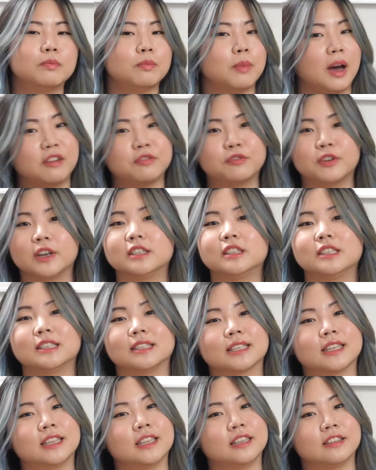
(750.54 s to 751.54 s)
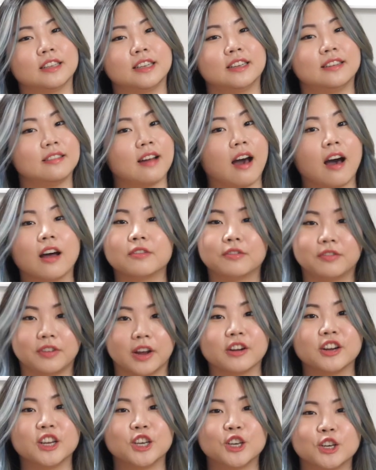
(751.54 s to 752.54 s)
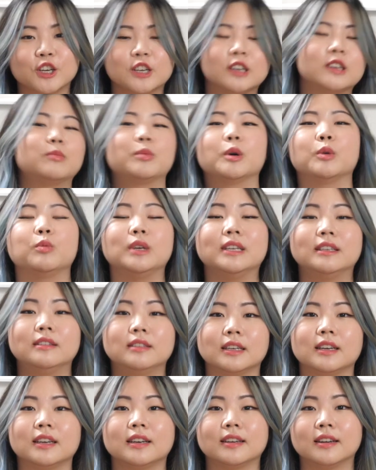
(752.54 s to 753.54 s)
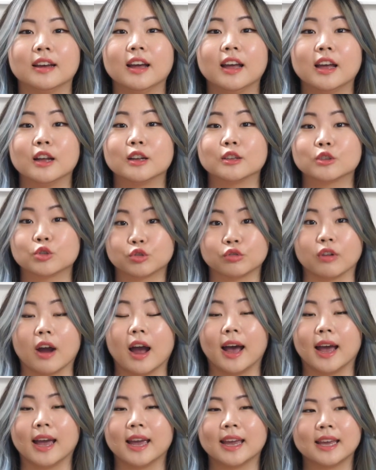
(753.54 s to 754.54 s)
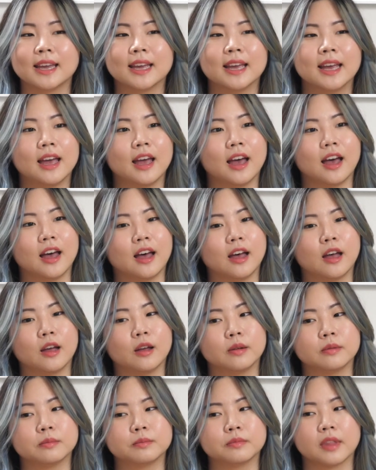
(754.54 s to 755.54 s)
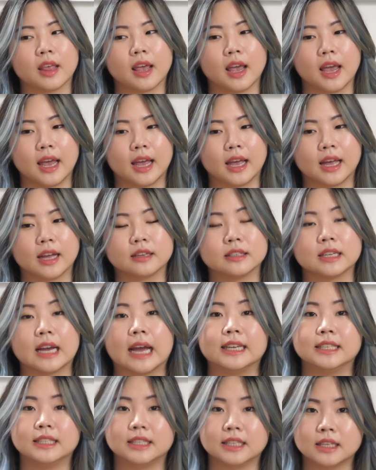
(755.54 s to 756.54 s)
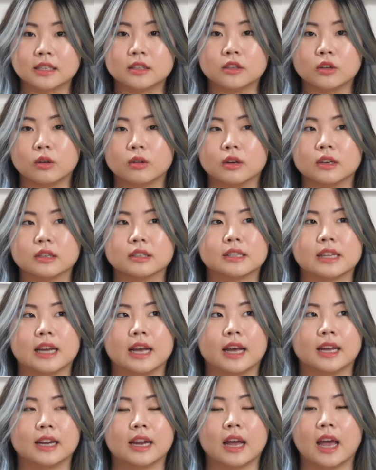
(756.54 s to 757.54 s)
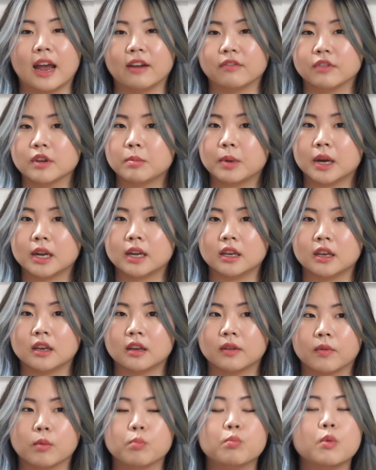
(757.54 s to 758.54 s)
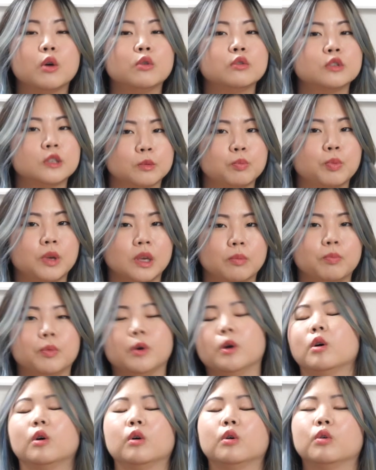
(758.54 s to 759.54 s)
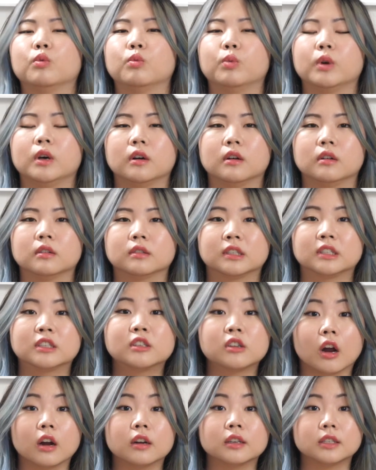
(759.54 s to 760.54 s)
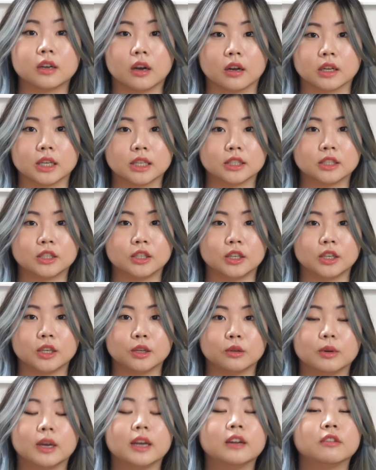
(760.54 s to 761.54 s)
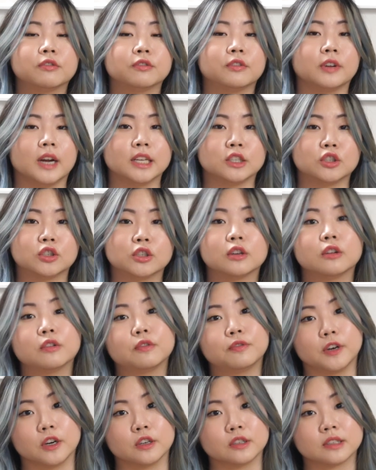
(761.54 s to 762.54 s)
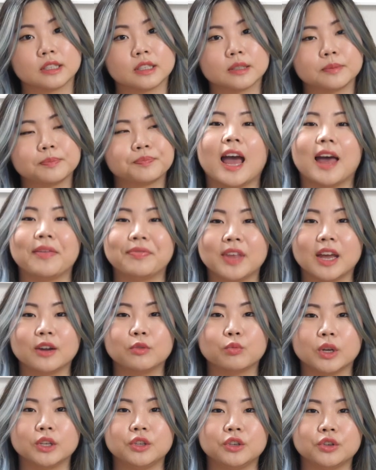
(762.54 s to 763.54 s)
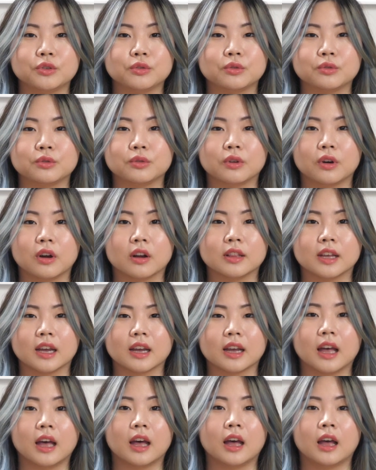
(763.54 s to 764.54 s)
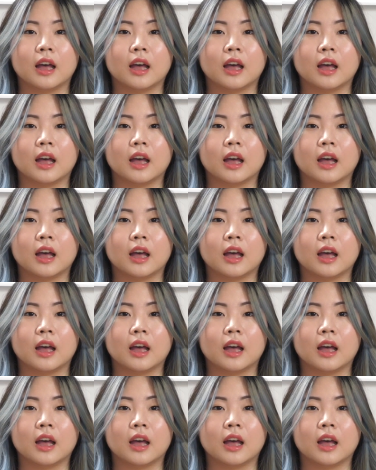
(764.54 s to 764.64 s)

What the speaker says: my French is clearly not very good, but we did try. And I did notice that most people will start talking to you in French first. And then when you are like,